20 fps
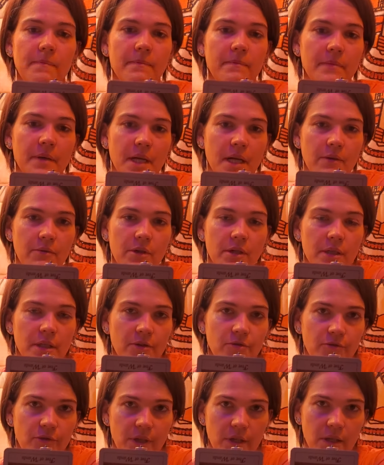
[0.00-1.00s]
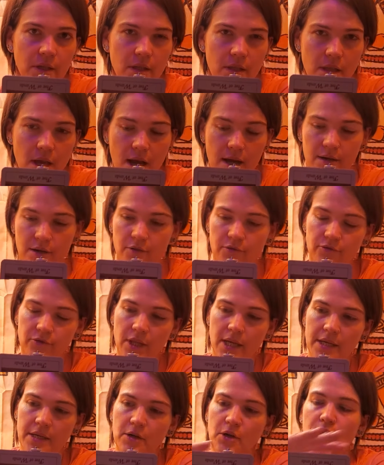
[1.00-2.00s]
but I really feel a lot of
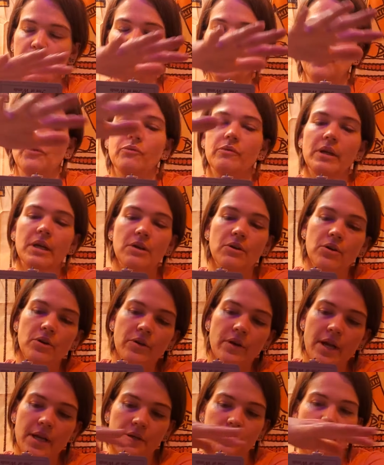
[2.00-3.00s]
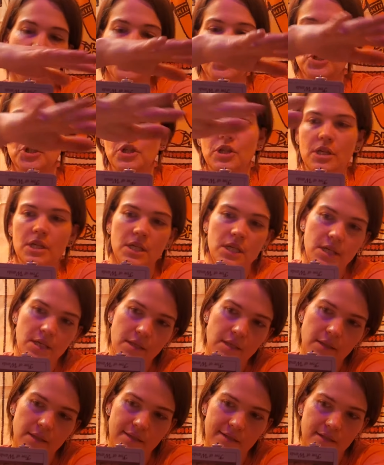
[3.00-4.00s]
like career energy
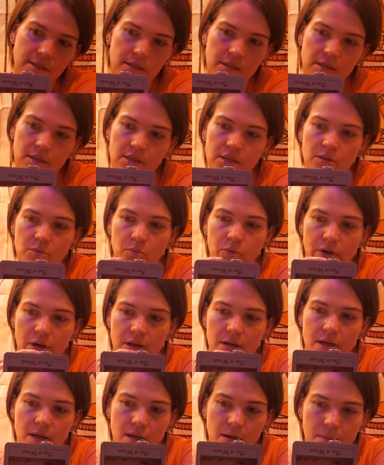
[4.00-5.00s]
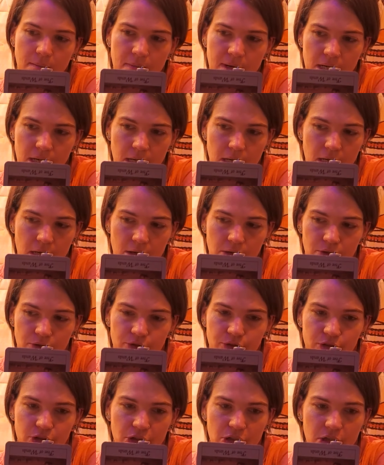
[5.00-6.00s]
in this spread and money
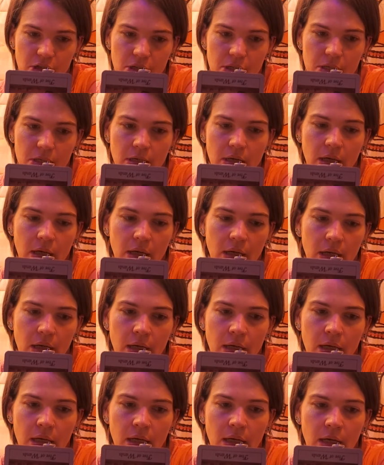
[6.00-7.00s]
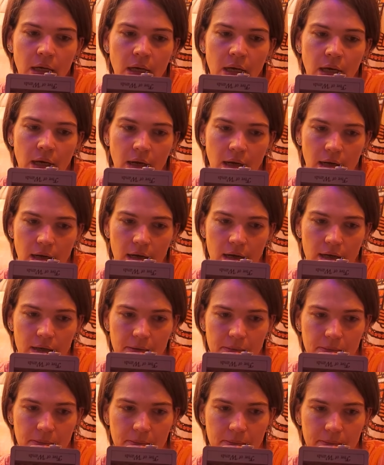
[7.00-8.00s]
energy.
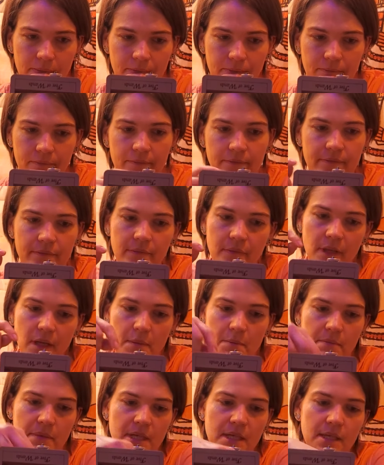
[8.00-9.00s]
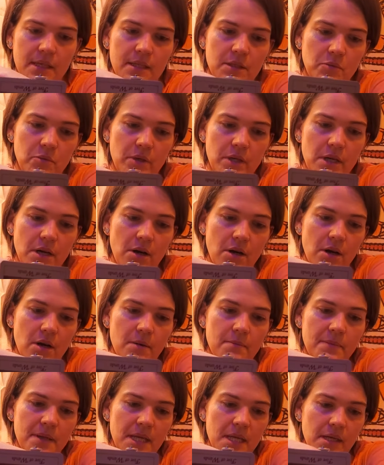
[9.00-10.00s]
Um, because we are
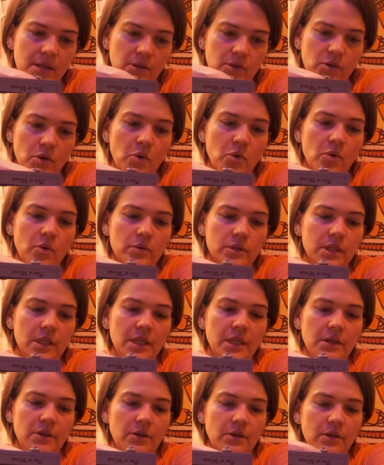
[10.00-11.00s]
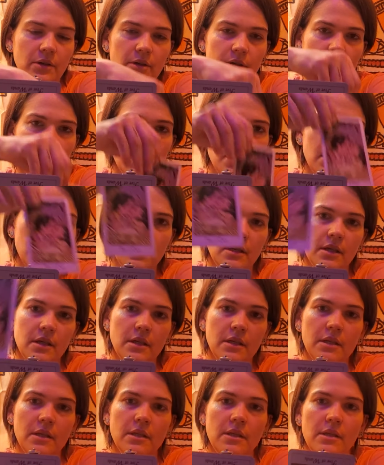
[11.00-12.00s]
being told here
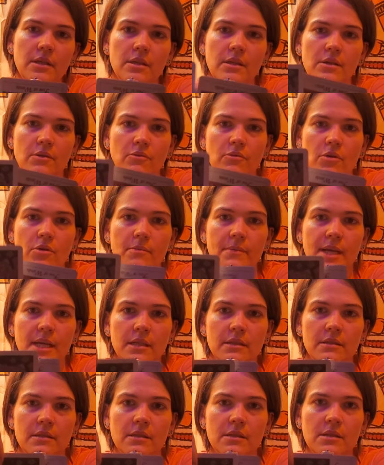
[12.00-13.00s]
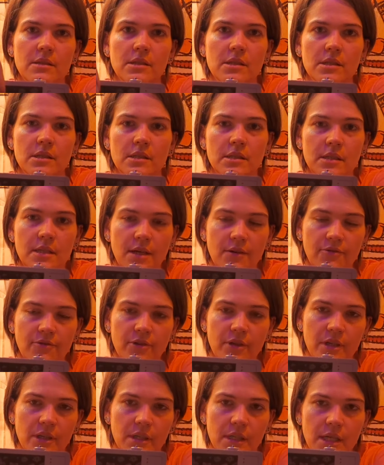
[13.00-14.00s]
that romance is
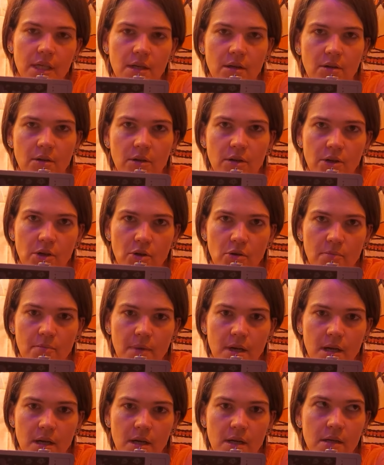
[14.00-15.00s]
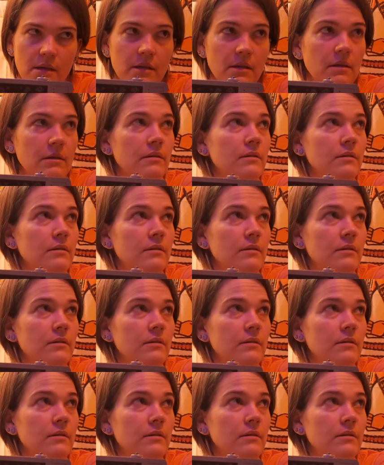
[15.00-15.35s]
definitely on your mind.